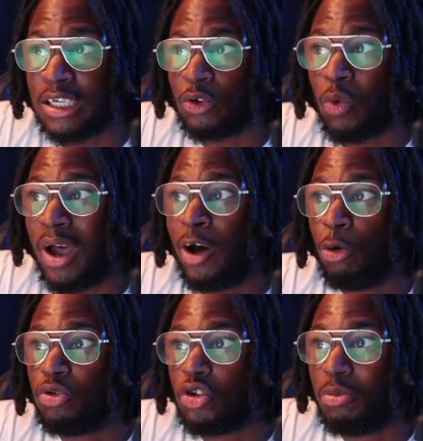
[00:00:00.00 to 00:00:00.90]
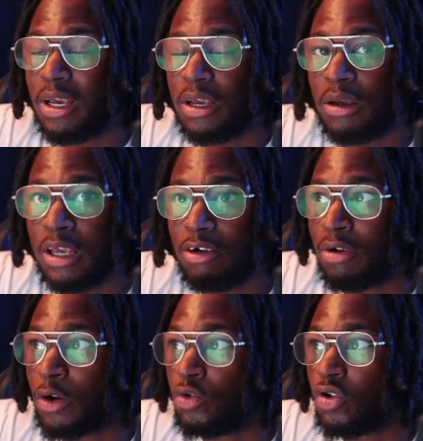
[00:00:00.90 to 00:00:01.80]
what helps to make hit
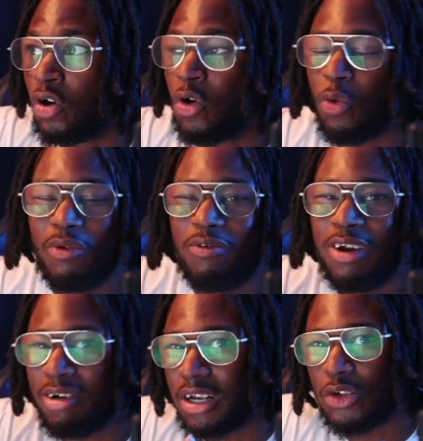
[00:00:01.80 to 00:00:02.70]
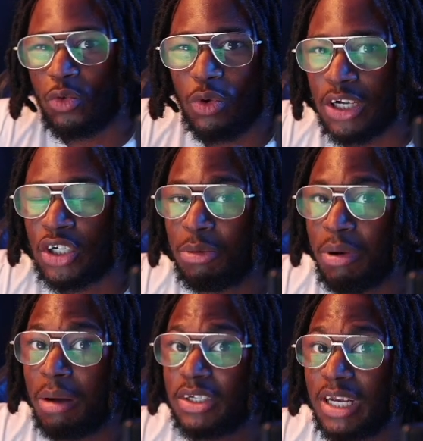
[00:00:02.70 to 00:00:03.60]
records, along with lyrics and all that shit. But
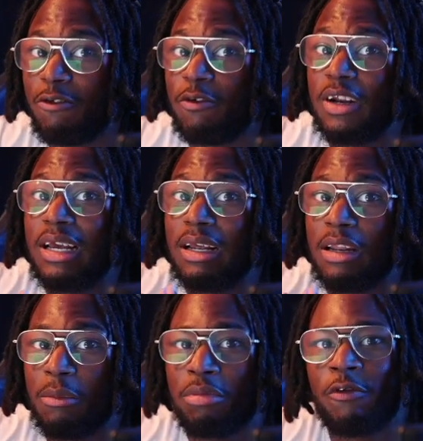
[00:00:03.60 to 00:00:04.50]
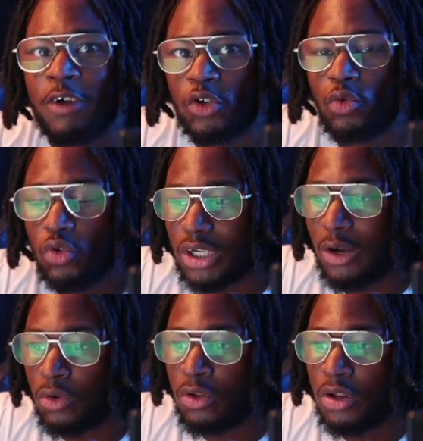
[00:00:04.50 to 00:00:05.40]
I'm saying for the professional
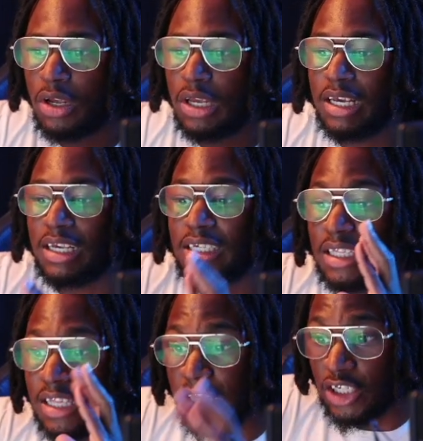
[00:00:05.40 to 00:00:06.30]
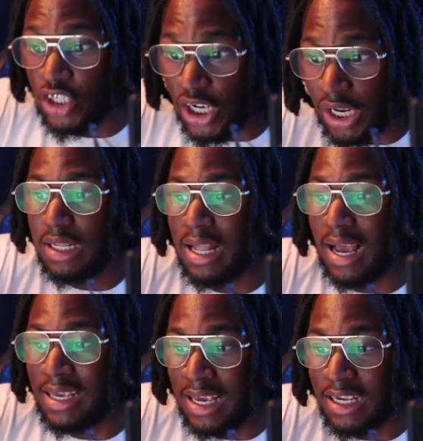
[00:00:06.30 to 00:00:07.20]
sound, it's this shit
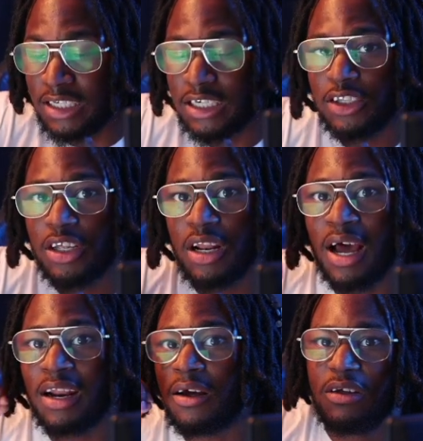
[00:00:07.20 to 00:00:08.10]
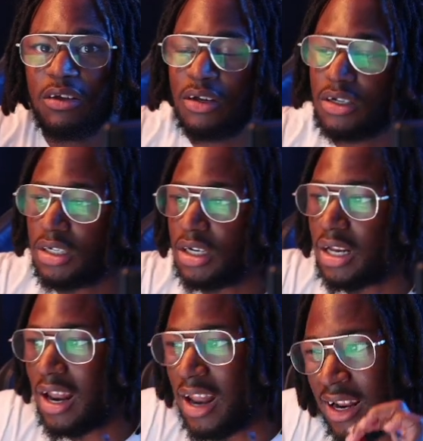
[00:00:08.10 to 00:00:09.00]
that gets it to like the, you know what I'm saying,
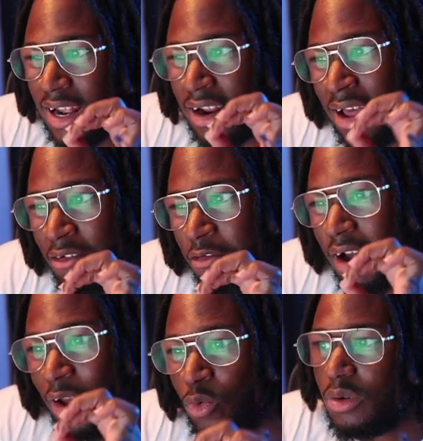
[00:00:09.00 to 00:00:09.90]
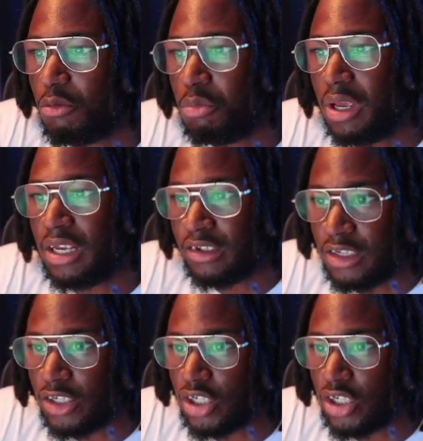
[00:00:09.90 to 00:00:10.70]
like that final bit. It's this shit.